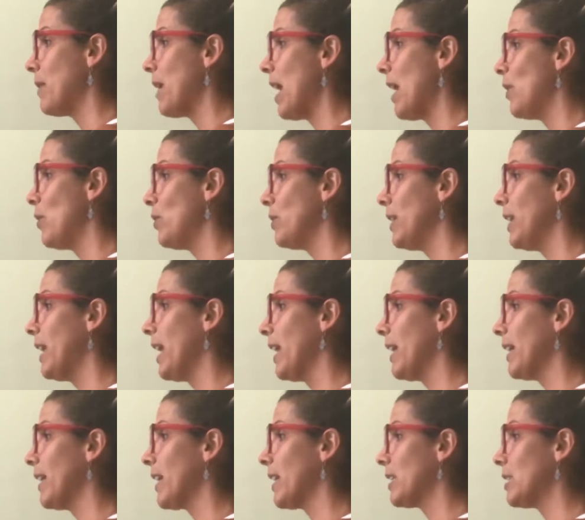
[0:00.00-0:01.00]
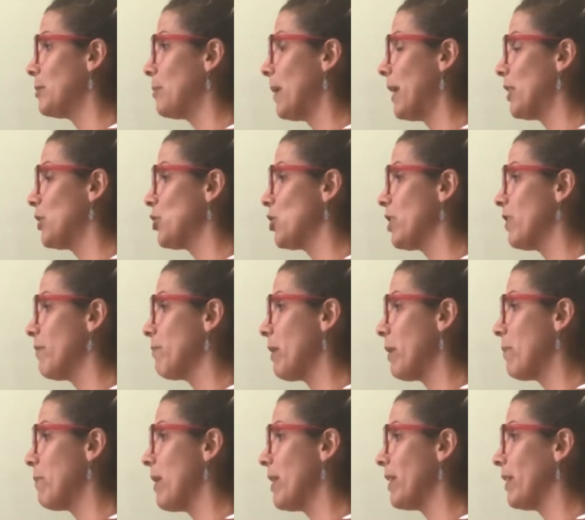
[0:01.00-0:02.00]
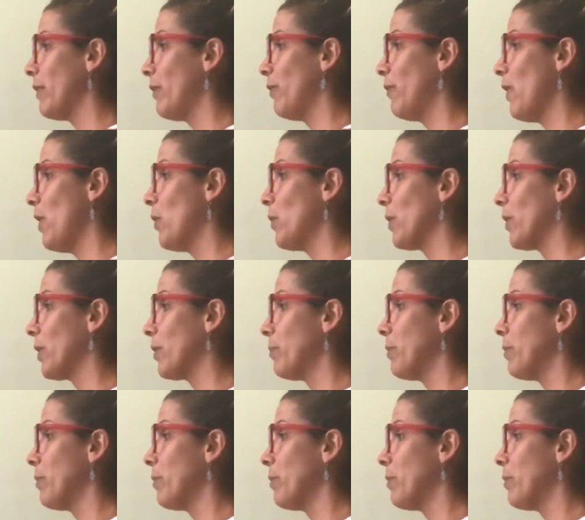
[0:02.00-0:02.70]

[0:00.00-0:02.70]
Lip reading: not only getting expansion of my belly forward,